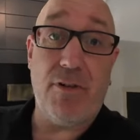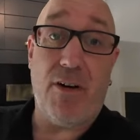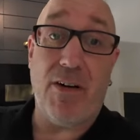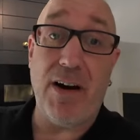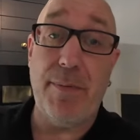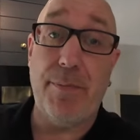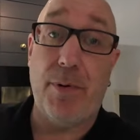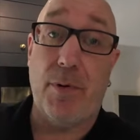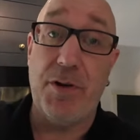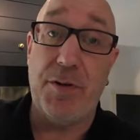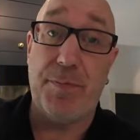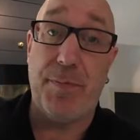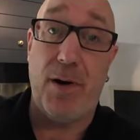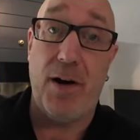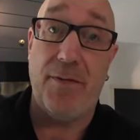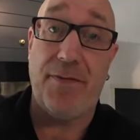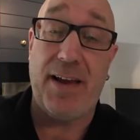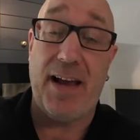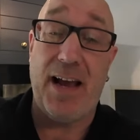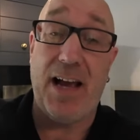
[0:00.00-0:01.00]
Riley Boy's
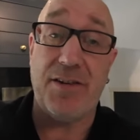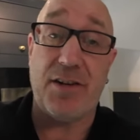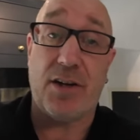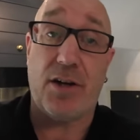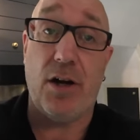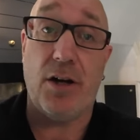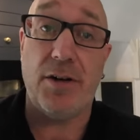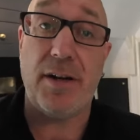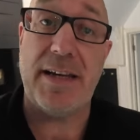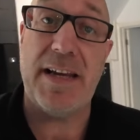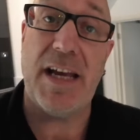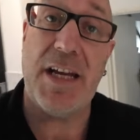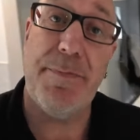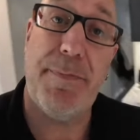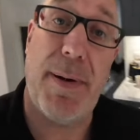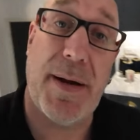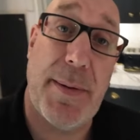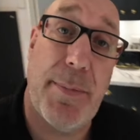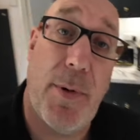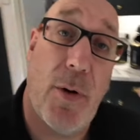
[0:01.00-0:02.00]
birthday has occurred. Yes,
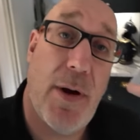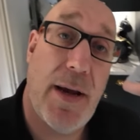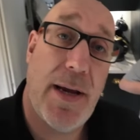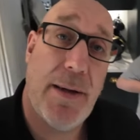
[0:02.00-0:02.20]
buddy boy.